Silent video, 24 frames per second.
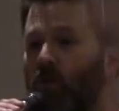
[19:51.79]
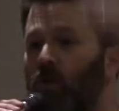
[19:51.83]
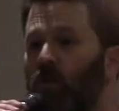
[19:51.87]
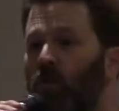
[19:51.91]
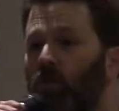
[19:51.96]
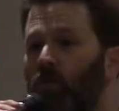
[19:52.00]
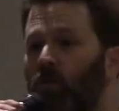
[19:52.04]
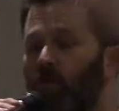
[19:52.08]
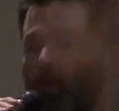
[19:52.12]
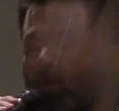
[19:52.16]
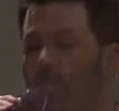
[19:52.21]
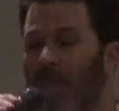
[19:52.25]

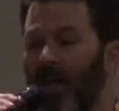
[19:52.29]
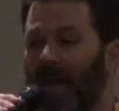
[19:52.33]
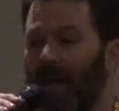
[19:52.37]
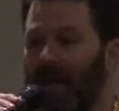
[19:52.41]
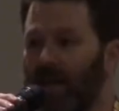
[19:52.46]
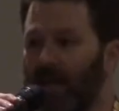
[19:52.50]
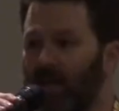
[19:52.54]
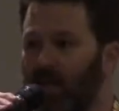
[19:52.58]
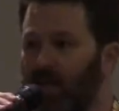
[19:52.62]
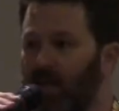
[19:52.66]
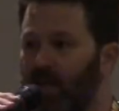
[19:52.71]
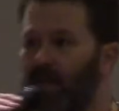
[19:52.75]
or a whole
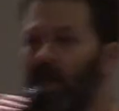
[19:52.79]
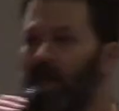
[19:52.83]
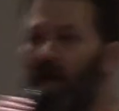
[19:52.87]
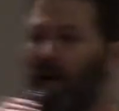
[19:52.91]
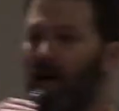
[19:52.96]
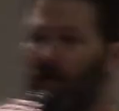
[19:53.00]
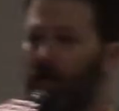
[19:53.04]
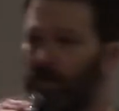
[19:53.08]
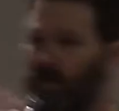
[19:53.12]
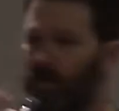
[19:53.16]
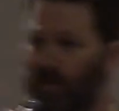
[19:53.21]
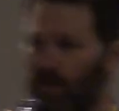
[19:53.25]
page at a
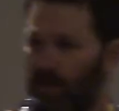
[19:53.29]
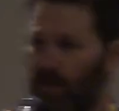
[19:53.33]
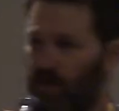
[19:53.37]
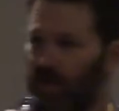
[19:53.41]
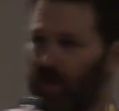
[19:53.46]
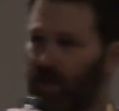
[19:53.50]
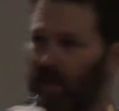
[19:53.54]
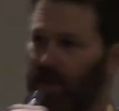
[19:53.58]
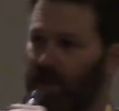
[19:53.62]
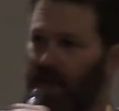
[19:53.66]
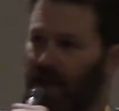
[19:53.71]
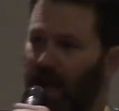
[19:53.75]
time, stuff
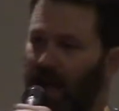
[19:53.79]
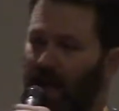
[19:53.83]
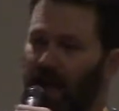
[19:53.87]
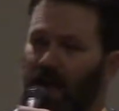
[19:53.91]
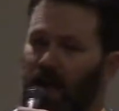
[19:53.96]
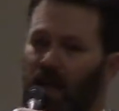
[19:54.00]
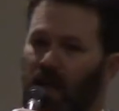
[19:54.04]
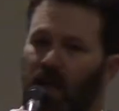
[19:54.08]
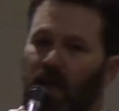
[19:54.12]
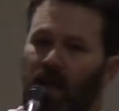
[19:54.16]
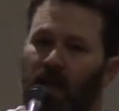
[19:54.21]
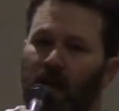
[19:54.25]
like
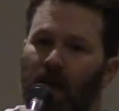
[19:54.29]
that.